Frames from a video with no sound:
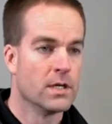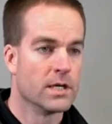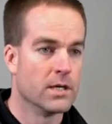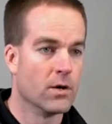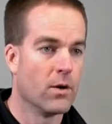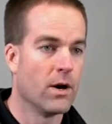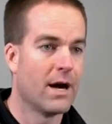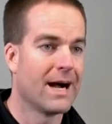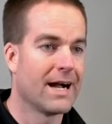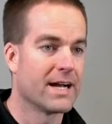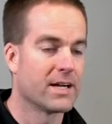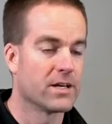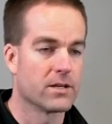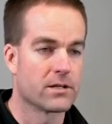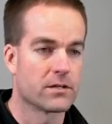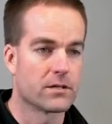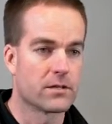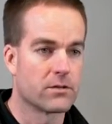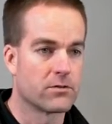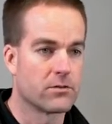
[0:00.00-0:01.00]
a
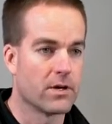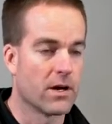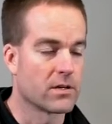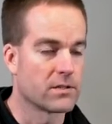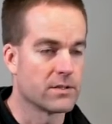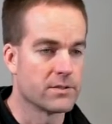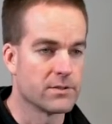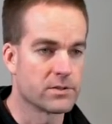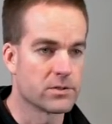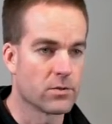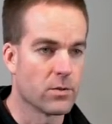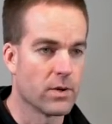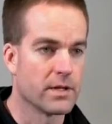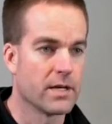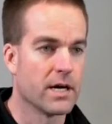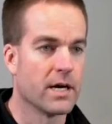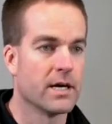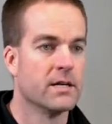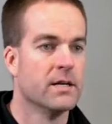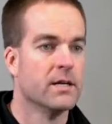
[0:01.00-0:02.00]
higher ground clearance or
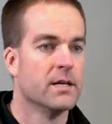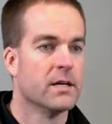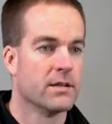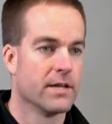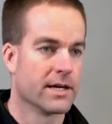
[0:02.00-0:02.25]
whatnot,